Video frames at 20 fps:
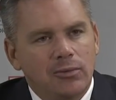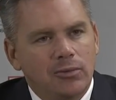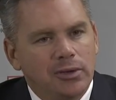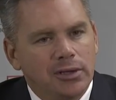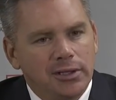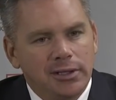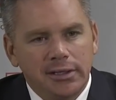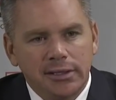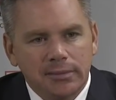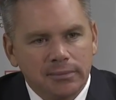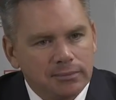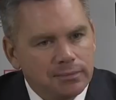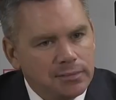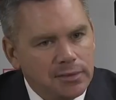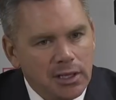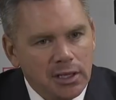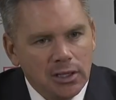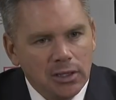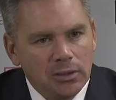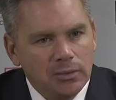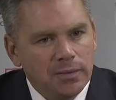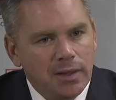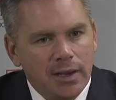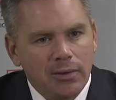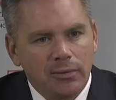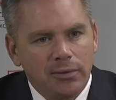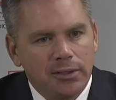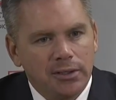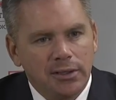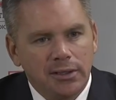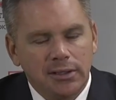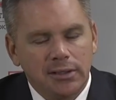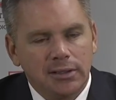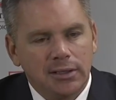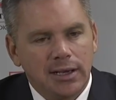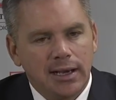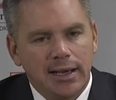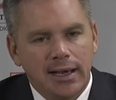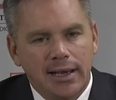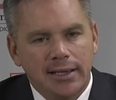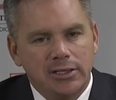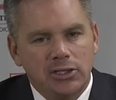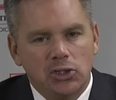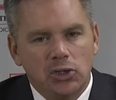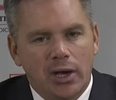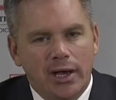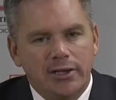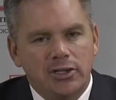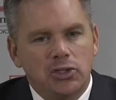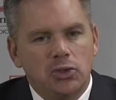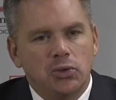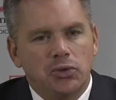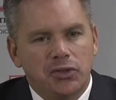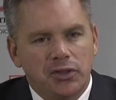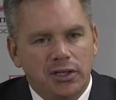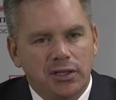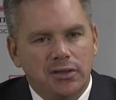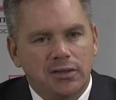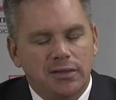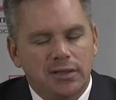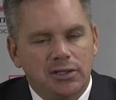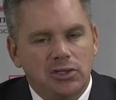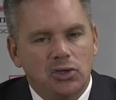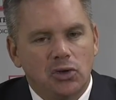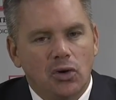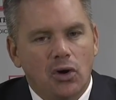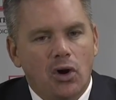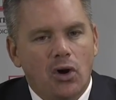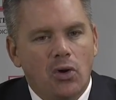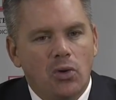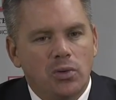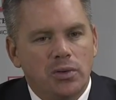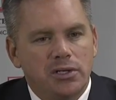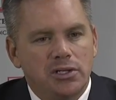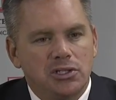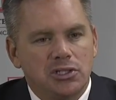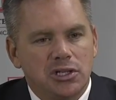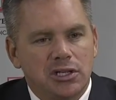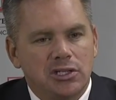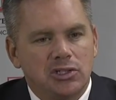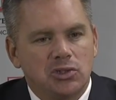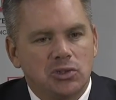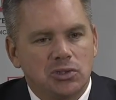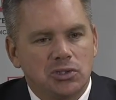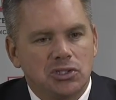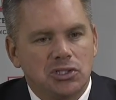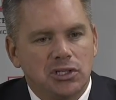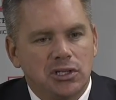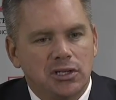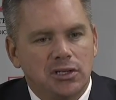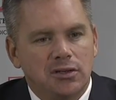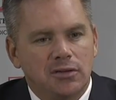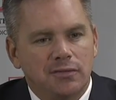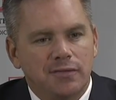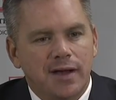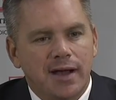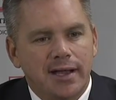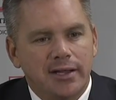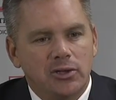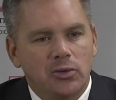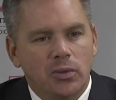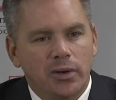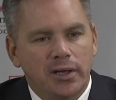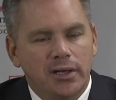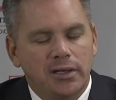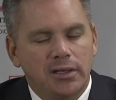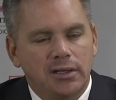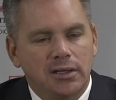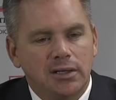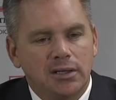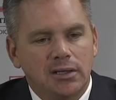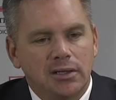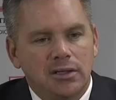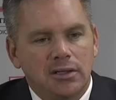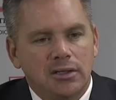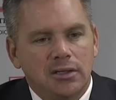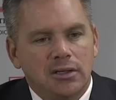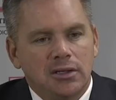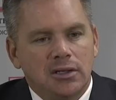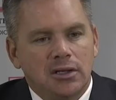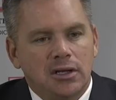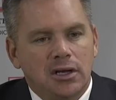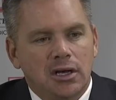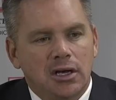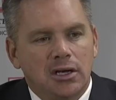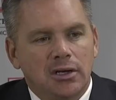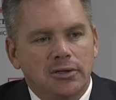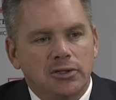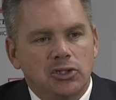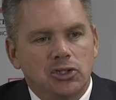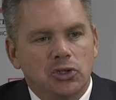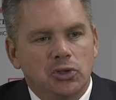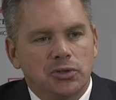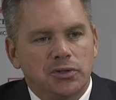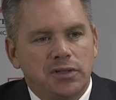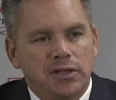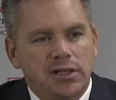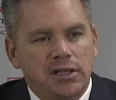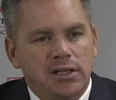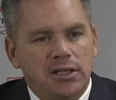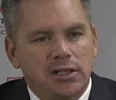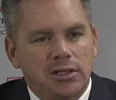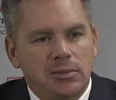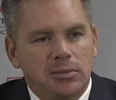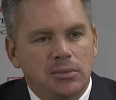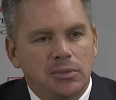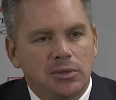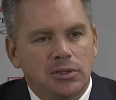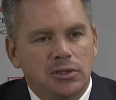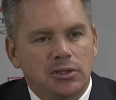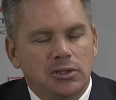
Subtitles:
Not really. No, not really. I do think that you're always interested in evaluating your team